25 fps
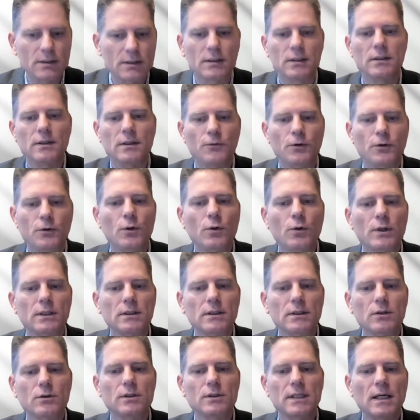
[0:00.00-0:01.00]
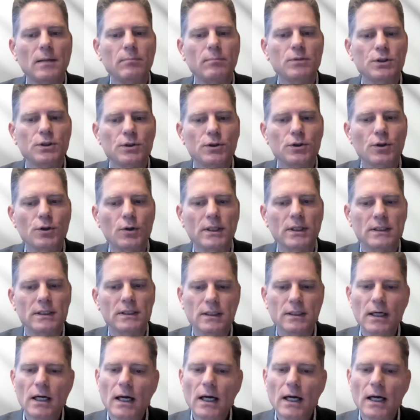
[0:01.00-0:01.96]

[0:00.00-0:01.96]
And if you look at the consumption choice,